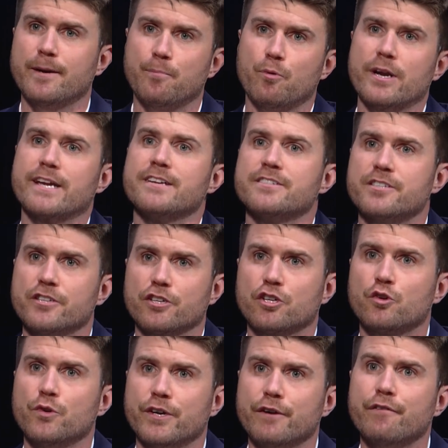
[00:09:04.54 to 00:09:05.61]
to break into the
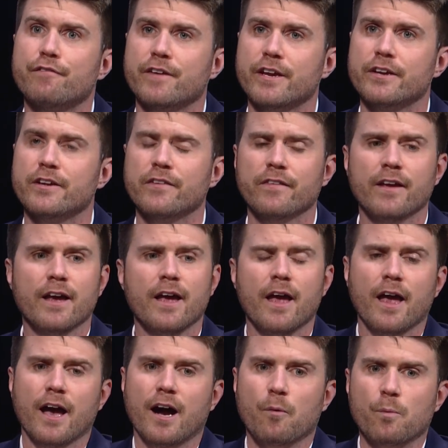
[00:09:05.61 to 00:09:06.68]
career field.
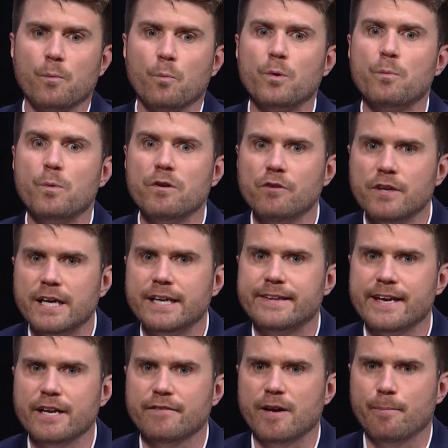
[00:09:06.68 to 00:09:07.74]
Uh, we, we really
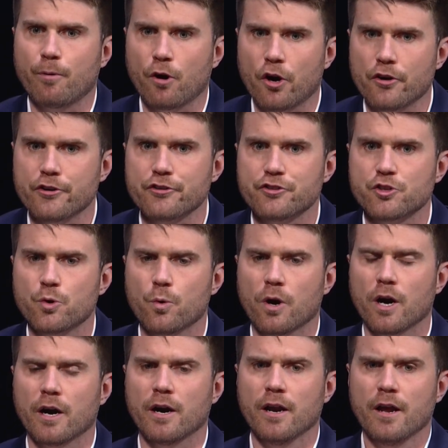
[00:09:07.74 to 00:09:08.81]
identify identify partners who
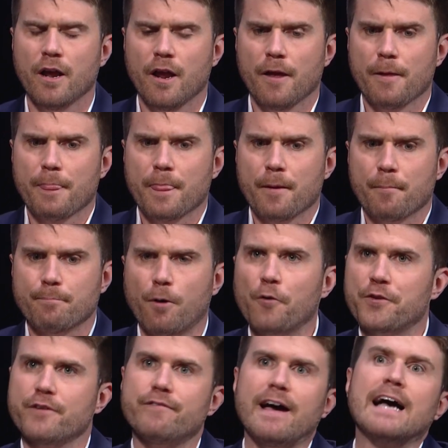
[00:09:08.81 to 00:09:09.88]
are
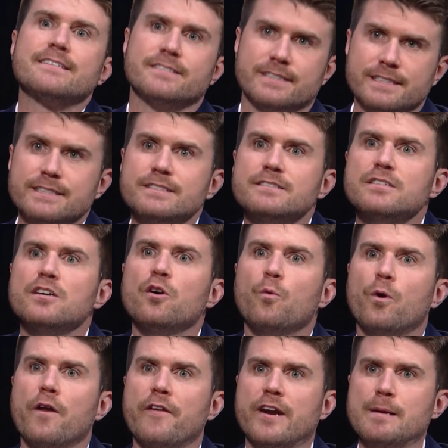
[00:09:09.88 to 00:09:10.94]
multifaceted,
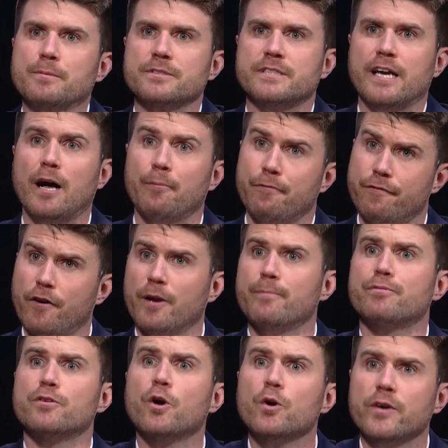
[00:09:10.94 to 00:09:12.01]
where they're able to help fund
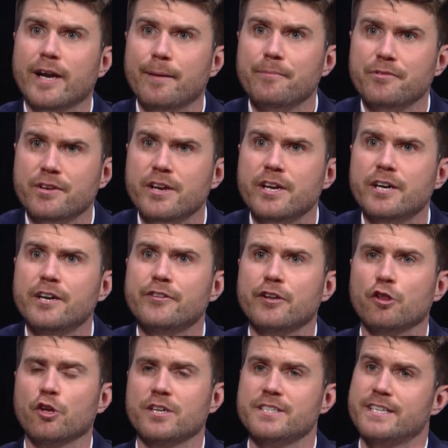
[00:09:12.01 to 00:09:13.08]
programs here, they're
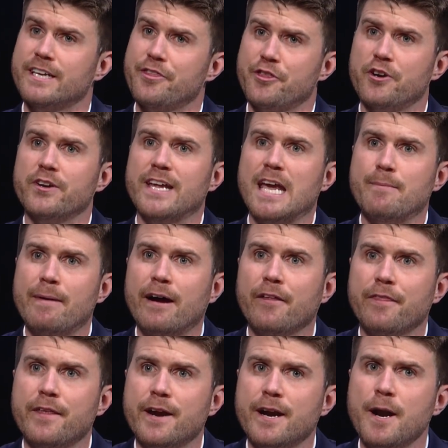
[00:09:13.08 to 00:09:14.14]
looking to get their name
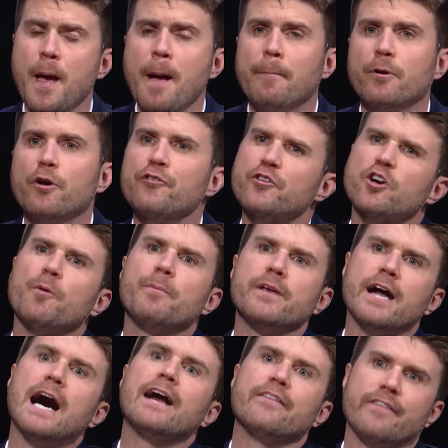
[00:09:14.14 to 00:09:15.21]
out there, but also go
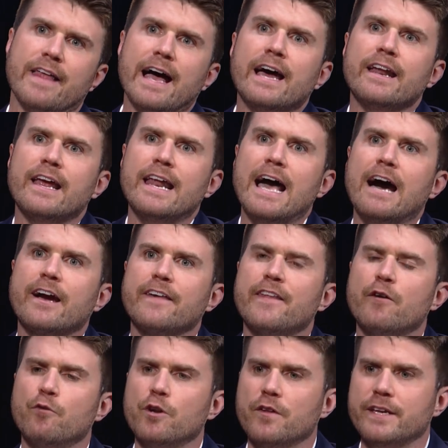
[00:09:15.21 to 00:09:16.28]
beyond that. And how yeah. can
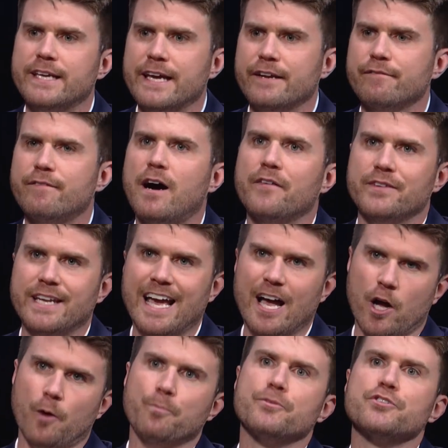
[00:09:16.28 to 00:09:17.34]
they really get involved and
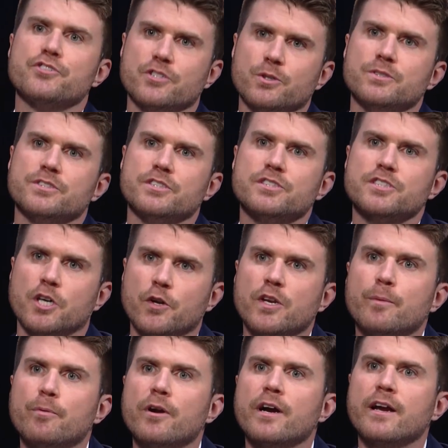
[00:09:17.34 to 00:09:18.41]
help the students at
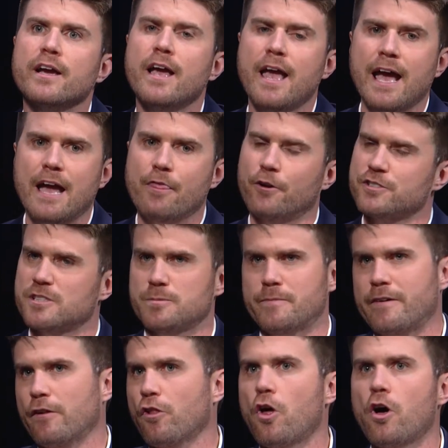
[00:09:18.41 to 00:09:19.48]
Stony Brook? And those are some
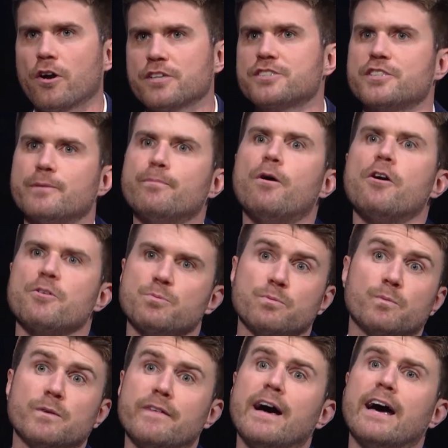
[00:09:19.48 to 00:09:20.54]
of our longest term partners
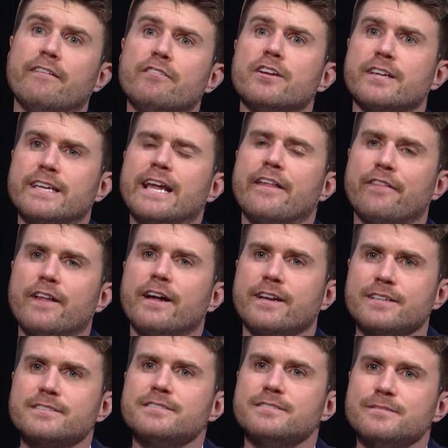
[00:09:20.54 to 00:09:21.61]
we've had really in
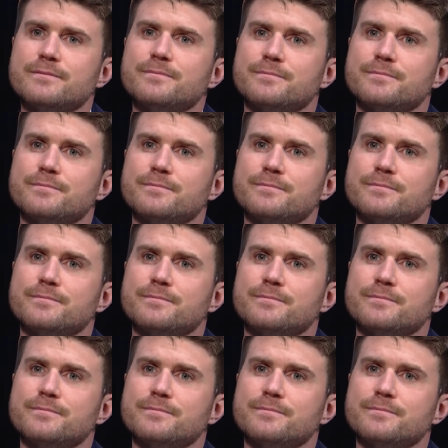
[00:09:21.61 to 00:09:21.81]
athletics.